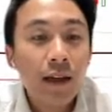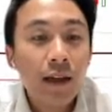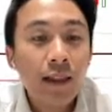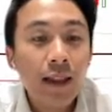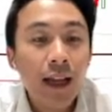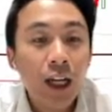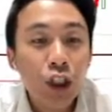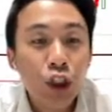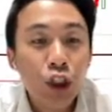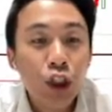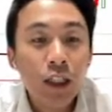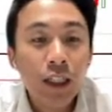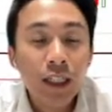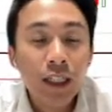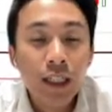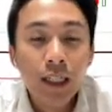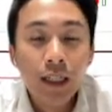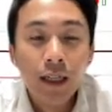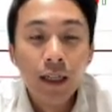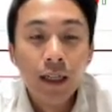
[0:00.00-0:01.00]

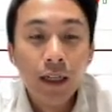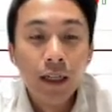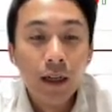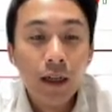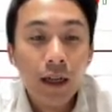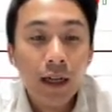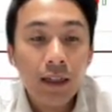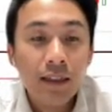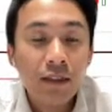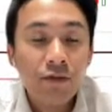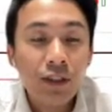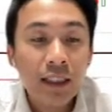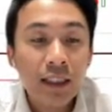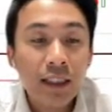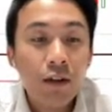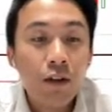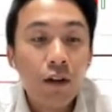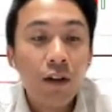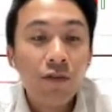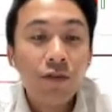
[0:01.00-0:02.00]
largely uh, as a
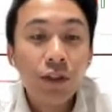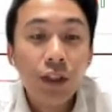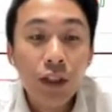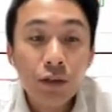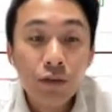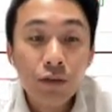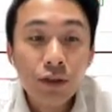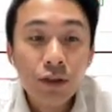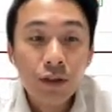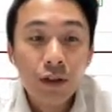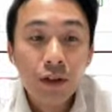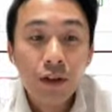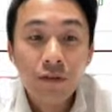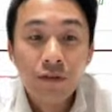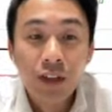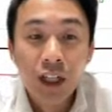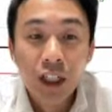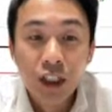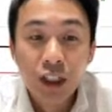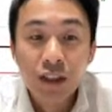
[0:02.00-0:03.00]
result of news of
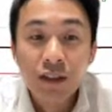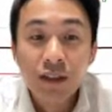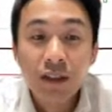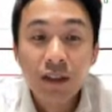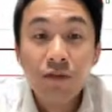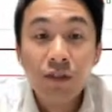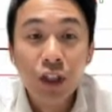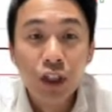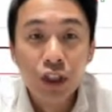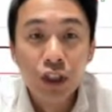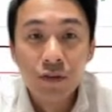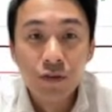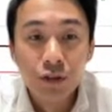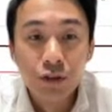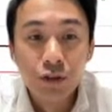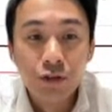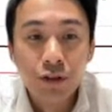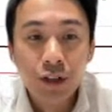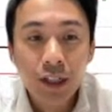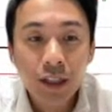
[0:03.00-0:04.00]
Russia's invasion of
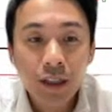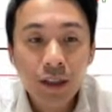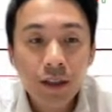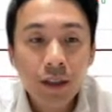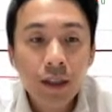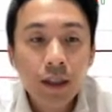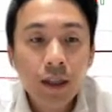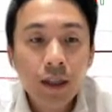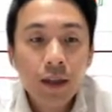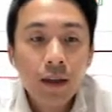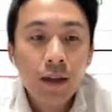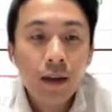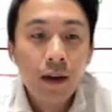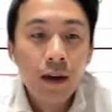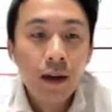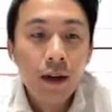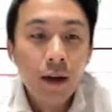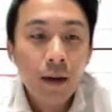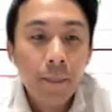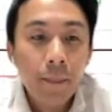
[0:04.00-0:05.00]
Ukraine
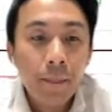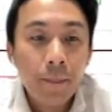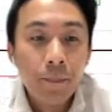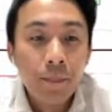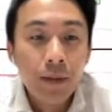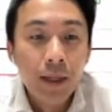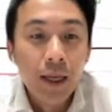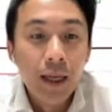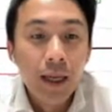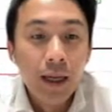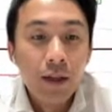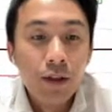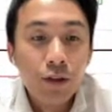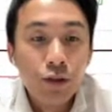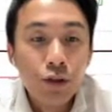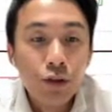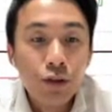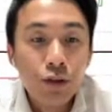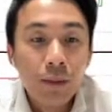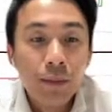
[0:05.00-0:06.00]
um, and
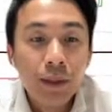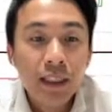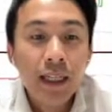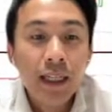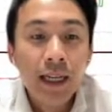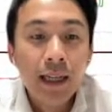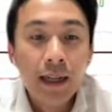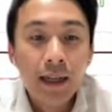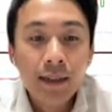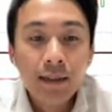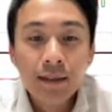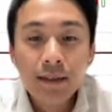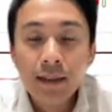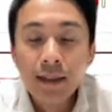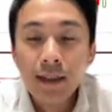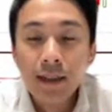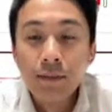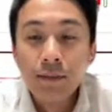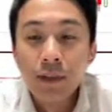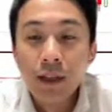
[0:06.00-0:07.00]
also dominated the headlines,
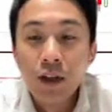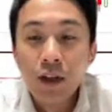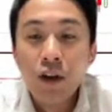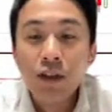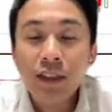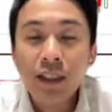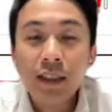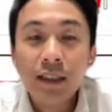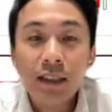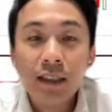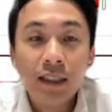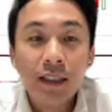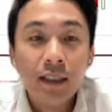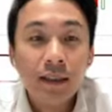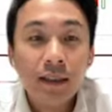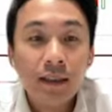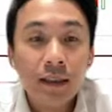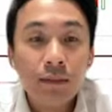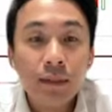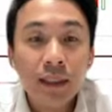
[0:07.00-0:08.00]
um, causing
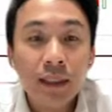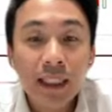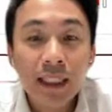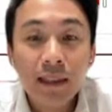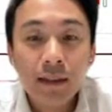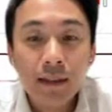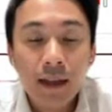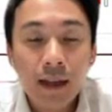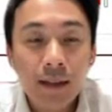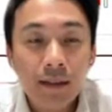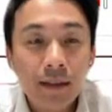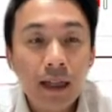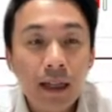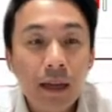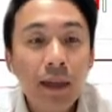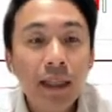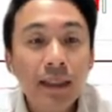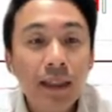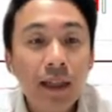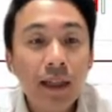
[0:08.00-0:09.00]
the SiMSCI index, the
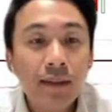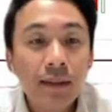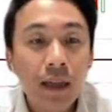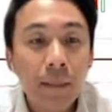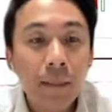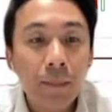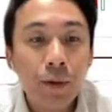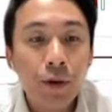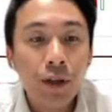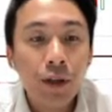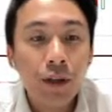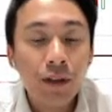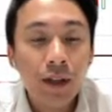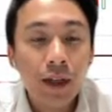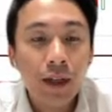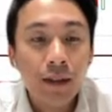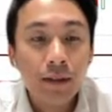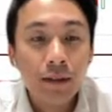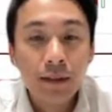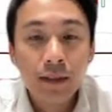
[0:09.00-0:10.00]
MSCI Singapore
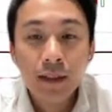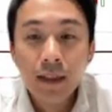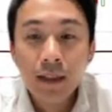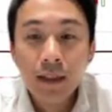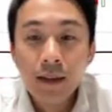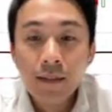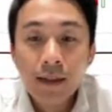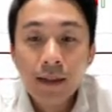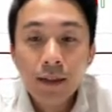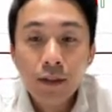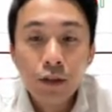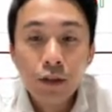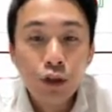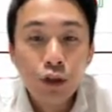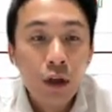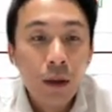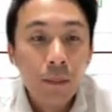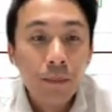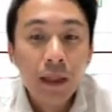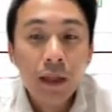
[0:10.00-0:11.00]
index, to
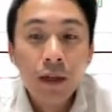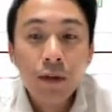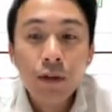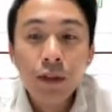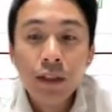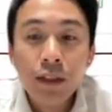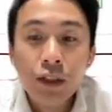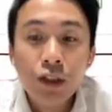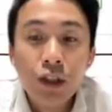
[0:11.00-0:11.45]
drop below its